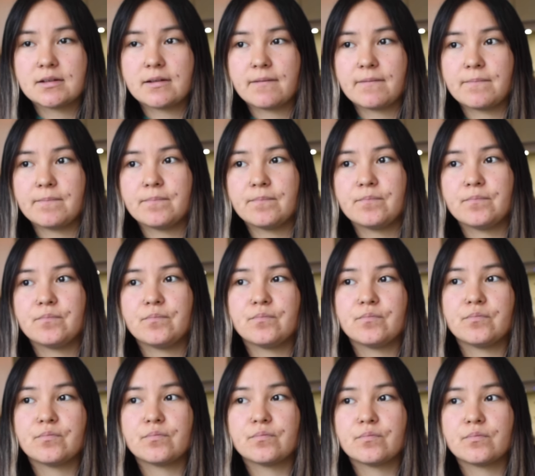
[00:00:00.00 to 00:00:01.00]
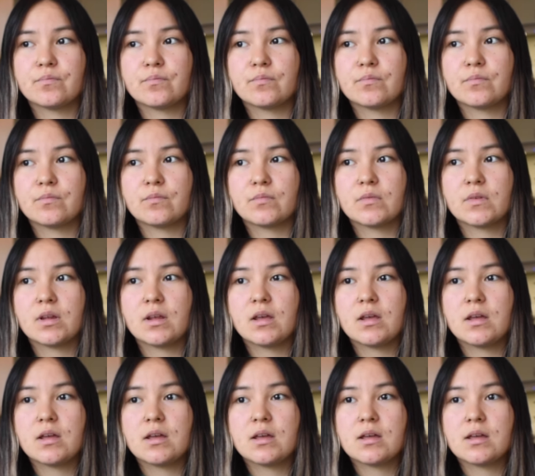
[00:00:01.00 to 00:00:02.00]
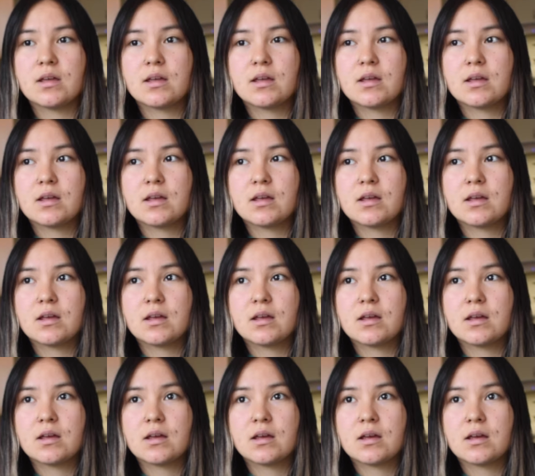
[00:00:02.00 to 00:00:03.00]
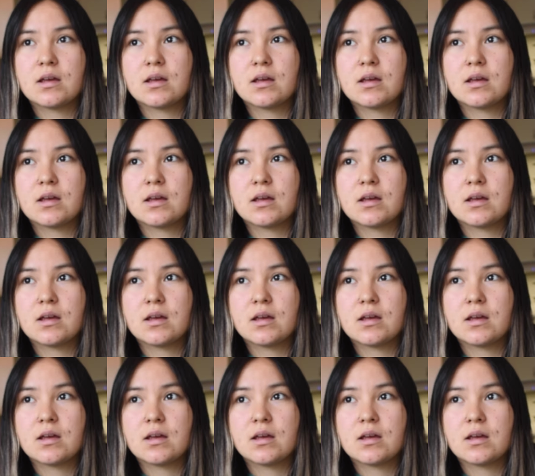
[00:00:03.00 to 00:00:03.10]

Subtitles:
[no speech]